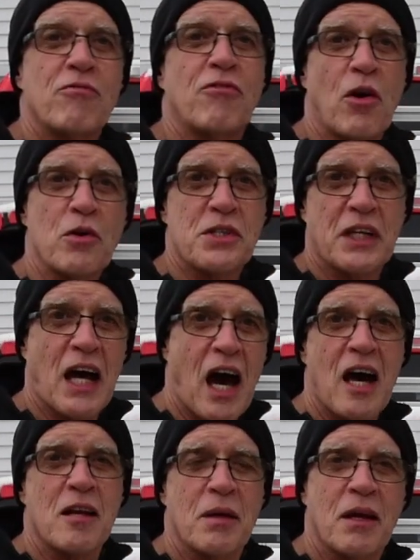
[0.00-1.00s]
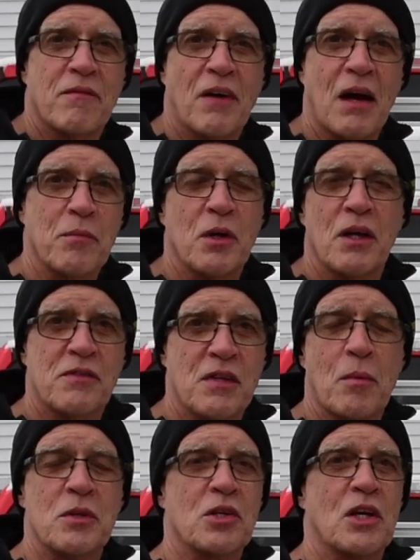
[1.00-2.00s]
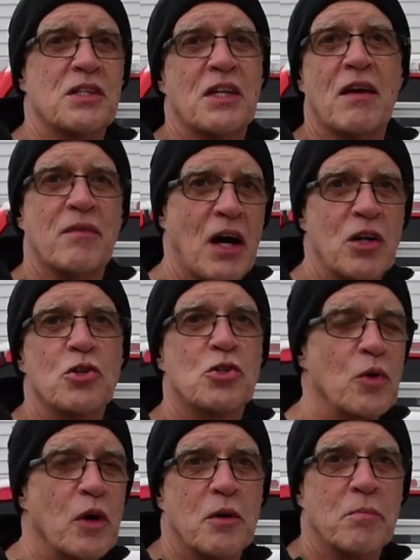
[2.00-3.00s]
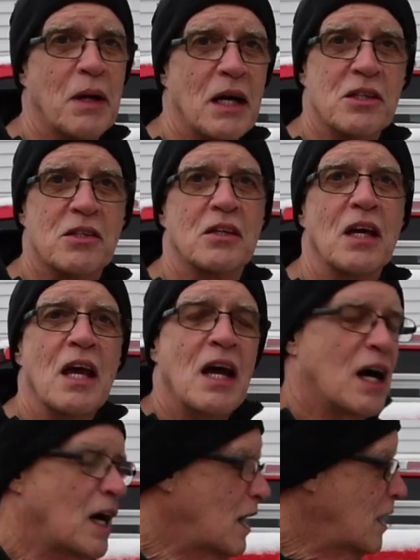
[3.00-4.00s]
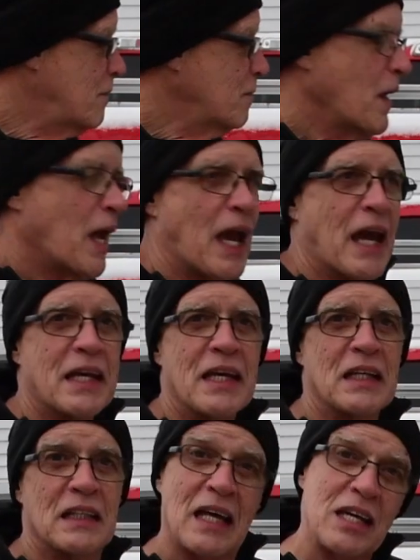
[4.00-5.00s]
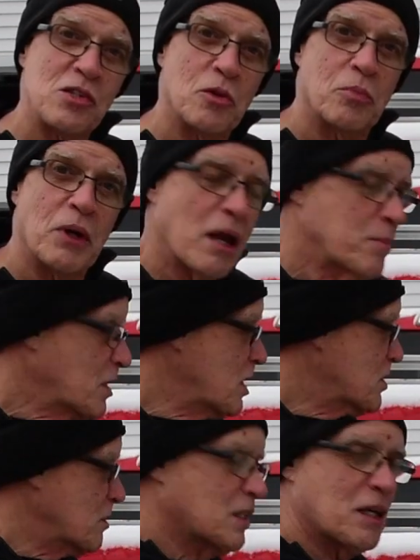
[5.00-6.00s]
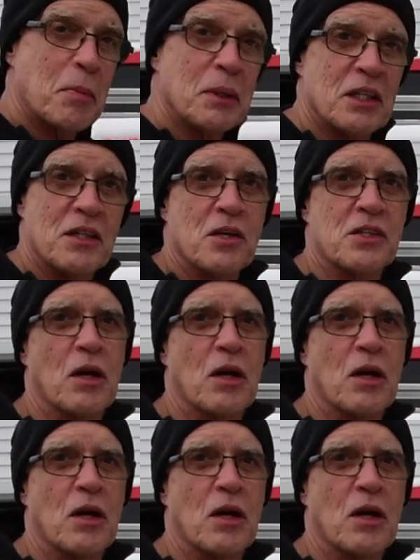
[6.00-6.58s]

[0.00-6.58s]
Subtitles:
of false economy if someone's going to save $100, $200 and get a lesser brand, because typically they'll